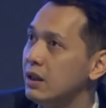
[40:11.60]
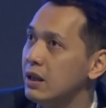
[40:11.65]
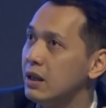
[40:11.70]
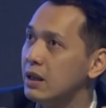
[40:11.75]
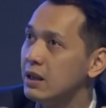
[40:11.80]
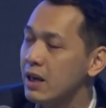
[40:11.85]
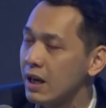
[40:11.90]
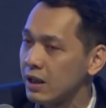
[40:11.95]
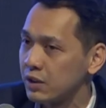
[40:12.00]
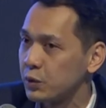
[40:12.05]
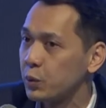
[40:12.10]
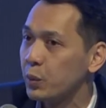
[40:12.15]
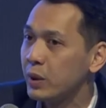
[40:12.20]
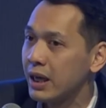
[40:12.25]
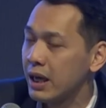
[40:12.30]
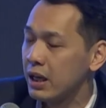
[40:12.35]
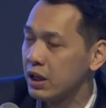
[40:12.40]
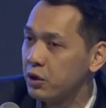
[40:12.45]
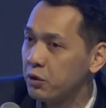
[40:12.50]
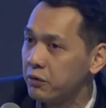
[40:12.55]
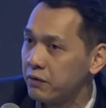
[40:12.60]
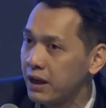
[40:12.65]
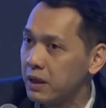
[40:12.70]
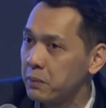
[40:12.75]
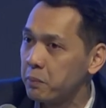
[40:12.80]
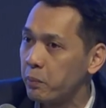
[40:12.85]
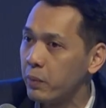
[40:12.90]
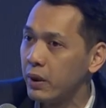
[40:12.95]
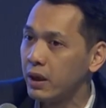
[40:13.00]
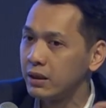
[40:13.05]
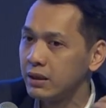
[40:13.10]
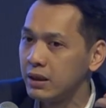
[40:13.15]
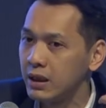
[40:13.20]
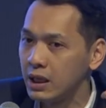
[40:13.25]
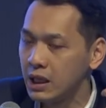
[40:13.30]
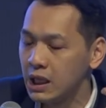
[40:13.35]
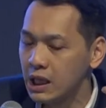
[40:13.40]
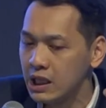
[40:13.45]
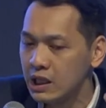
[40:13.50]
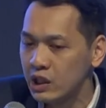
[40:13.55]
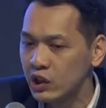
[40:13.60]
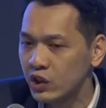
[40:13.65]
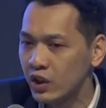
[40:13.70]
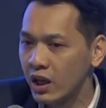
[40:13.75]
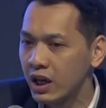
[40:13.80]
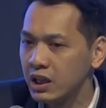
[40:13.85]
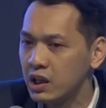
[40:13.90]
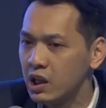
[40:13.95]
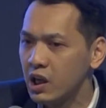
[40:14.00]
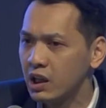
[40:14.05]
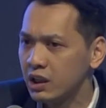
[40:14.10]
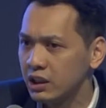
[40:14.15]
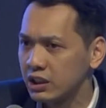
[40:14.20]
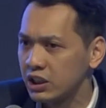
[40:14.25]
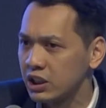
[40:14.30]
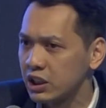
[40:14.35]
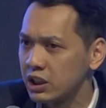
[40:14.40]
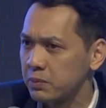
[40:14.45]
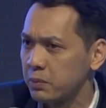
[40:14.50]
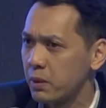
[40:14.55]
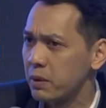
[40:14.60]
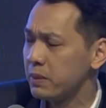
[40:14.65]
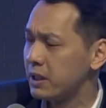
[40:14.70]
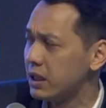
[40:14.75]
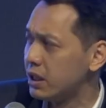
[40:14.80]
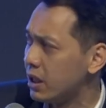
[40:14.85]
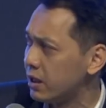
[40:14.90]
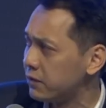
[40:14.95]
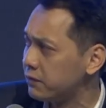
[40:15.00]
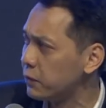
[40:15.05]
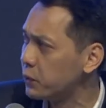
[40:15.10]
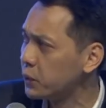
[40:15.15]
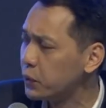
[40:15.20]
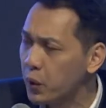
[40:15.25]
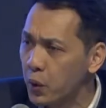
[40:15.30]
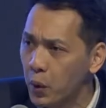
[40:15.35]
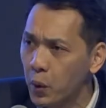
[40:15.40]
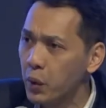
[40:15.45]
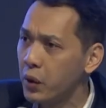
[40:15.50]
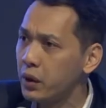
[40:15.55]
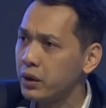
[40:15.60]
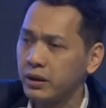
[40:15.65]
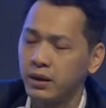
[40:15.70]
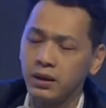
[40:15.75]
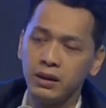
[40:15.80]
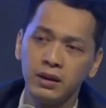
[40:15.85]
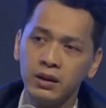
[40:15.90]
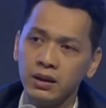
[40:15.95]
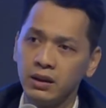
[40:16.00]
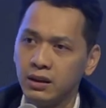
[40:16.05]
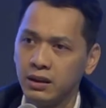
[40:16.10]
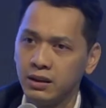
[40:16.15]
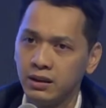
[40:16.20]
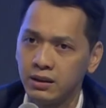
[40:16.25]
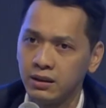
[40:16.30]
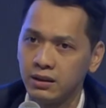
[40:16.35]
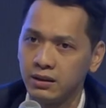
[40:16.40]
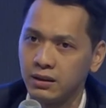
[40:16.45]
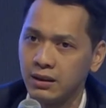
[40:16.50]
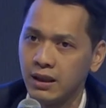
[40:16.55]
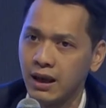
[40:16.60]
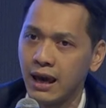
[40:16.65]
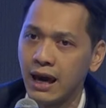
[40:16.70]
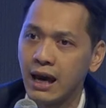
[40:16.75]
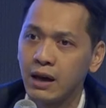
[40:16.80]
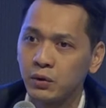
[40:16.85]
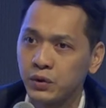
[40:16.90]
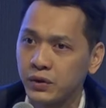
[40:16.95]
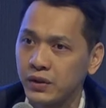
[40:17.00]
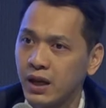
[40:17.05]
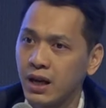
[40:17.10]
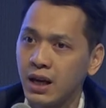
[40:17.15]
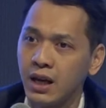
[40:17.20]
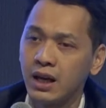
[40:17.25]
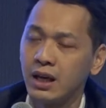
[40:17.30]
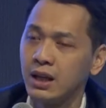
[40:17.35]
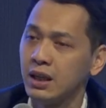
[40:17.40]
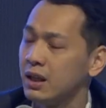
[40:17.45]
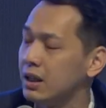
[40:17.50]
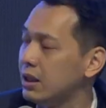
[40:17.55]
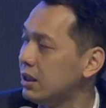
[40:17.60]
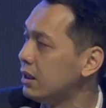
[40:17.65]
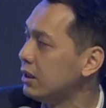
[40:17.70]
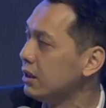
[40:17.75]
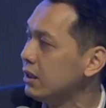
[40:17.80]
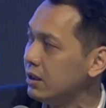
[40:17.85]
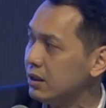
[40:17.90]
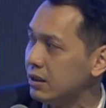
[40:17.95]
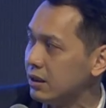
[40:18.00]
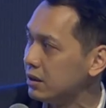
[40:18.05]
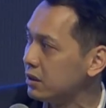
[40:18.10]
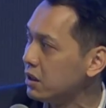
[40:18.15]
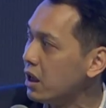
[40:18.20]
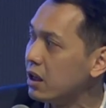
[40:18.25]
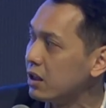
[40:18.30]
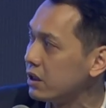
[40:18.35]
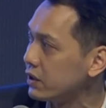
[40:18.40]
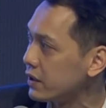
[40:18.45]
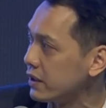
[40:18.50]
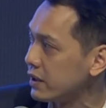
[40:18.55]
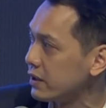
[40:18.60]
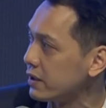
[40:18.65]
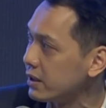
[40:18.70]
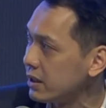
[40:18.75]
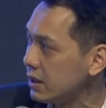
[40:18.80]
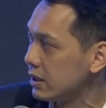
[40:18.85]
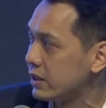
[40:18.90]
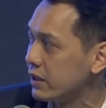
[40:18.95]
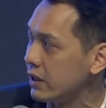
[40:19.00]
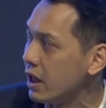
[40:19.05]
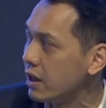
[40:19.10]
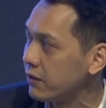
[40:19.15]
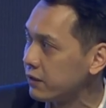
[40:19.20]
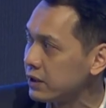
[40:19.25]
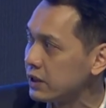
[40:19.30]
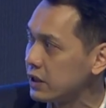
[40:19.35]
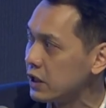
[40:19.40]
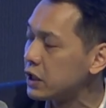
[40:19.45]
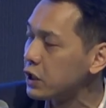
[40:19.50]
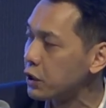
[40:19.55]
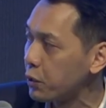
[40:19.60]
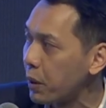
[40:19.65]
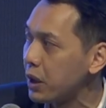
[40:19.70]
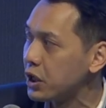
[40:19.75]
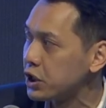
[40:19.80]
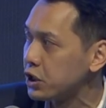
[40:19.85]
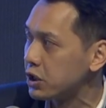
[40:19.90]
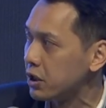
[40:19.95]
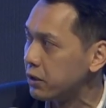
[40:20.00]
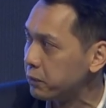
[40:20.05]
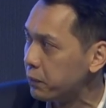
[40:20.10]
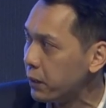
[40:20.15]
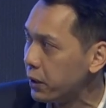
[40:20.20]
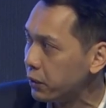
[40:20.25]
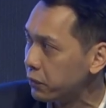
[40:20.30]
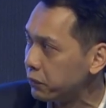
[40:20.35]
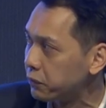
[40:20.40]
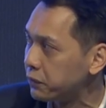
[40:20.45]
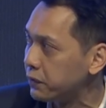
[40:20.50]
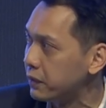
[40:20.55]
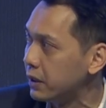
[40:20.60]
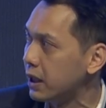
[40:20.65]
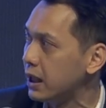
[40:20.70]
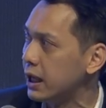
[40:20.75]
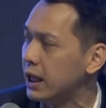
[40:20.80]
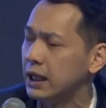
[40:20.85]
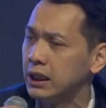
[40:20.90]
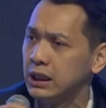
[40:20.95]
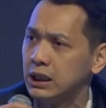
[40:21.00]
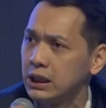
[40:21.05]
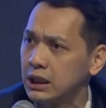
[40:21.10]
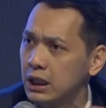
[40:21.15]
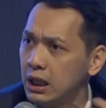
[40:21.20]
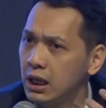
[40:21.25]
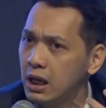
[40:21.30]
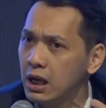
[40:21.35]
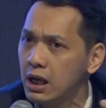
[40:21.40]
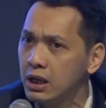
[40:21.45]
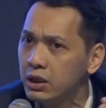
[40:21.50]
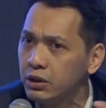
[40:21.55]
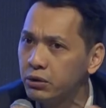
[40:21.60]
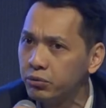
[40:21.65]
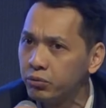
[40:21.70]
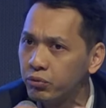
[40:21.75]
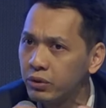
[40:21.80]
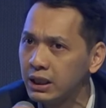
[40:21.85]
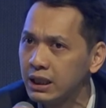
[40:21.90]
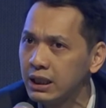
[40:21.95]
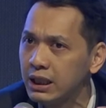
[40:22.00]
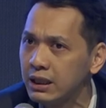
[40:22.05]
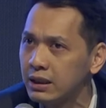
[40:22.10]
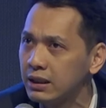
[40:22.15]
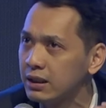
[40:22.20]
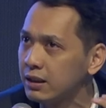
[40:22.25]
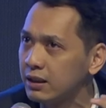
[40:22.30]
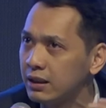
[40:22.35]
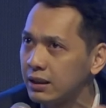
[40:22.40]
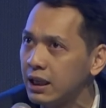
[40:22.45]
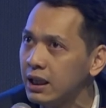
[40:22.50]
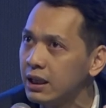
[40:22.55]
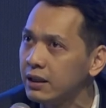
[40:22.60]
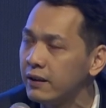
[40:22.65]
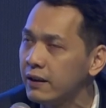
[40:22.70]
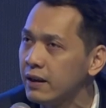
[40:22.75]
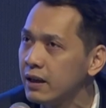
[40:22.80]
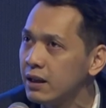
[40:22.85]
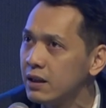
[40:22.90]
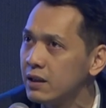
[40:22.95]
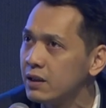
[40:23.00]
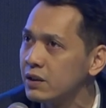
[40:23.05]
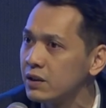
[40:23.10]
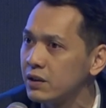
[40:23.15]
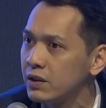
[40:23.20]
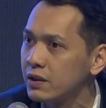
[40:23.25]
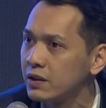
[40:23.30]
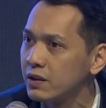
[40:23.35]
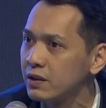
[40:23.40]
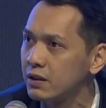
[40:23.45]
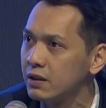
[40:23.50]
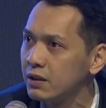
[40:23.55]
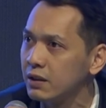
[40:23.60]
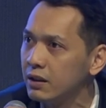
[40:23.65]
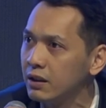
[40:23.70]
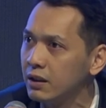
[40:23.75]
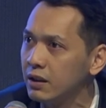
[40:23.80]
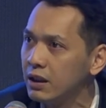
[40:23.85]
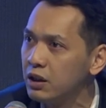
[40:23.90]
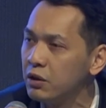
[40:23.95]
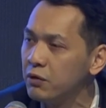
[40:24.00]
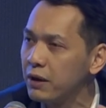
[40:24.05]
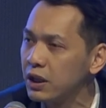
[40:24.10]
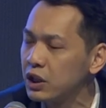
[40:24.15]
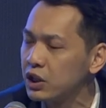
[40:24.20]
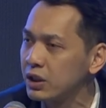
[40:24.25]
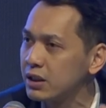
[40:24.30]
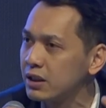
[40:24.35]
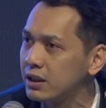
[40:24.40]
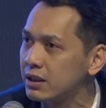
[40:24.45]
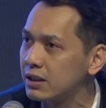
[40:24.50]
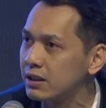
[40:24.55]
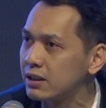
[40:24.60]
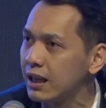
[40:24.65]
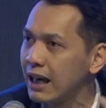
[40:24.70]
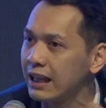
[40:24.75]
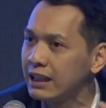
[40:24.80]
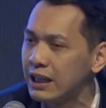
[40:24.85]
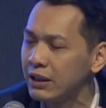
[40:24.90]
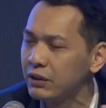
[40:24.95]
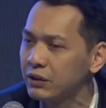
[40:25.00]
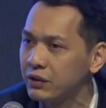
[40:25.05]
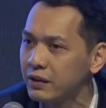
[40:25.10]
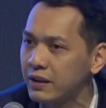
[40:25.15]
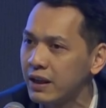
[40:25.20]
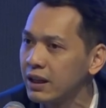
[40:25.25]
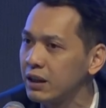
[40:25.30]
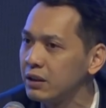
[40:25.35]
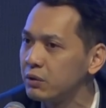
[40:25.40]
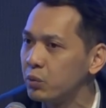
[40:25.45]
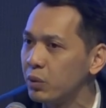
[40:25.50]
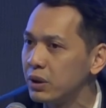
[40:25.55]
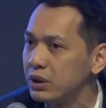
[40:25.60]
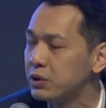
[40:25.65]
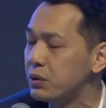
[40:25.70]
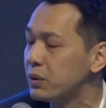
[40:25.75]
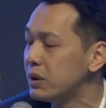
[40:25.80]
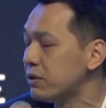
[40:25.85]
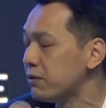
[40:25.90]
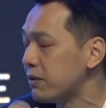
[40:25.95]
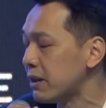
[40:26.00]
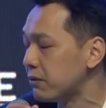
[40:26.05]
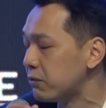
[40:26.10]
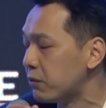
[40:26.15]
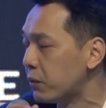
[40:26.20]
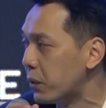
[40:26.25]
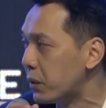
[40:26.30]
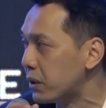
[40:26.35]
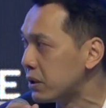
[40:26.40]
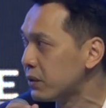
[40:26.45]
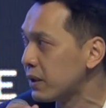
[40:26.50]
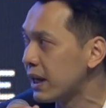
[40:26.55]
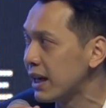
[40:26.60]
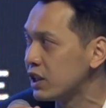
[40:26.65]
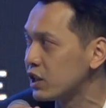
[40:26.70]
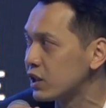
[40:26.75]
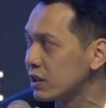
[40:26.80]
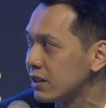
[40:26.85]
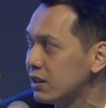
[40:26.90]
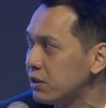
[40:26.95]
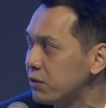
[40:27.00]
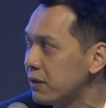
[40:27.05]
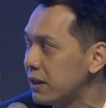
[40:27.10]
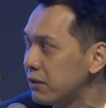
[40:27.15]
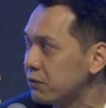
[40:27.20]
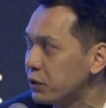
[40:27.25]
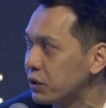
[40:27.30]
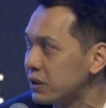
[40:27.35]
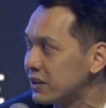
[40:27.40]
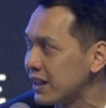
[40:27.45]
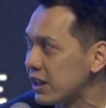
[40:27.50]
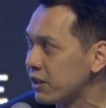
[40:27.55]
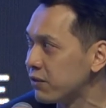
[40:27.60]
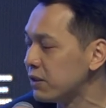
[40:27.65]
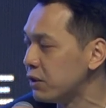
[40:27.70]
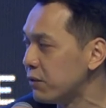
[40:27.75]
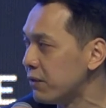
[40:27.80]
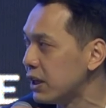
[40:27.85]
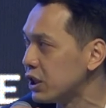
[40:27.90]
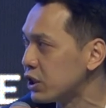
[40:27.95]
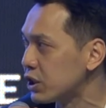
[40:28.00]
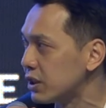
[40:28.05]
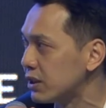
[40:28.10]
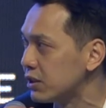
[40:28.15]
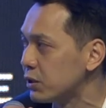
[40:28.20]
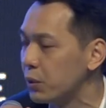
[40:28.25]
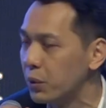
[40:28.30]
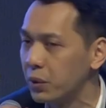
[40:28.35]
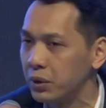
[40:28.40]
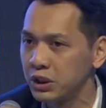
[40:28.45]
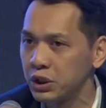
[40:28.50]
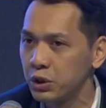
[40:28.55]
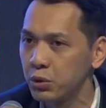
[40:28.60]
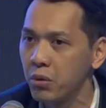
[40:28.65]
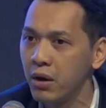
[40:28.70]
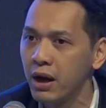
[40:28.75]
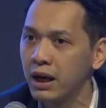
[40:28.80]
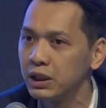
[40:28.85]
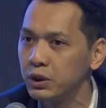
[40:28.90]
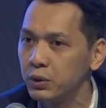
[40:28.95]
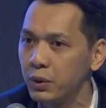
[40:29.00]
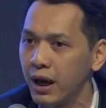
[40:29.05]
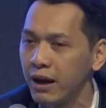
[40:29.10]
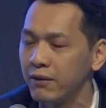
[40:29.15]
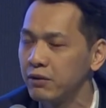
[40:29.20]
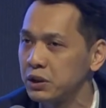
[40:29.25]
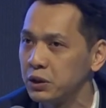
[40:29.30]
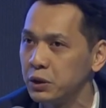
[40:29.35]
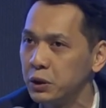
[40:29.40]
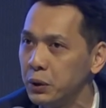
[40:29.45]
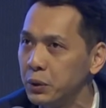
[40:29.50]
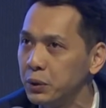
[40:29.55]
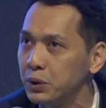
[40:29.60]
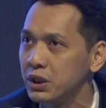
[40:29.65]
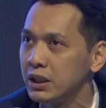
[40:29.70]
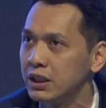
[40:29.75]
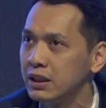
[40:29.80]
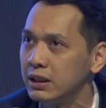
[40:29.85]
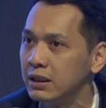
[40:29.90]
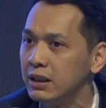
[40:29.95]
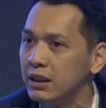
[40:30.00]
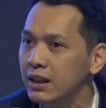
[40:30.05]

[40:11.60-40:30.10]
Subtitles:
yes, we can innovate, but the inside knowledge is probably enough, nor the outside knowledge is enough. It's the integration of both. And you really need, the key thing here is innovation is, at the end of the day, what you innovate for. You can't just innovate for the sake of innovation or trying to have a solution,